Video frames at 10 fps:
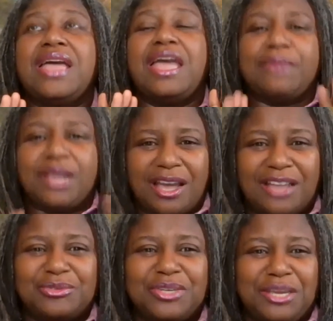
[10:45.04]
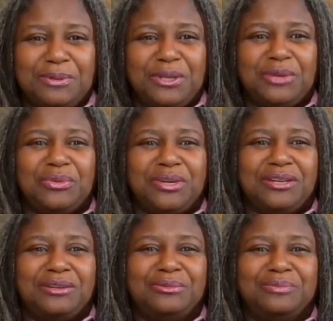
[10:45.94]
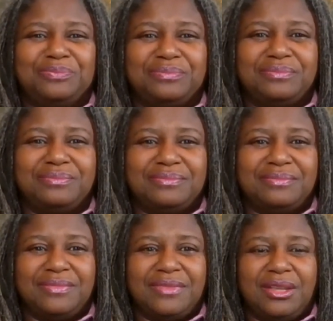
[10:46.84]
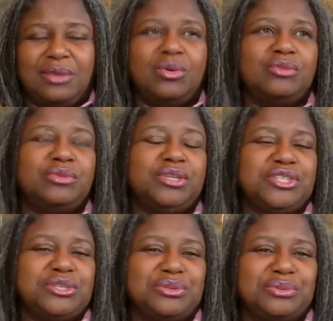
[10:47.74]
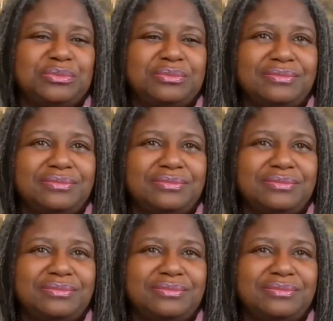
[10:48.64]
and because we're keeping it real, what do?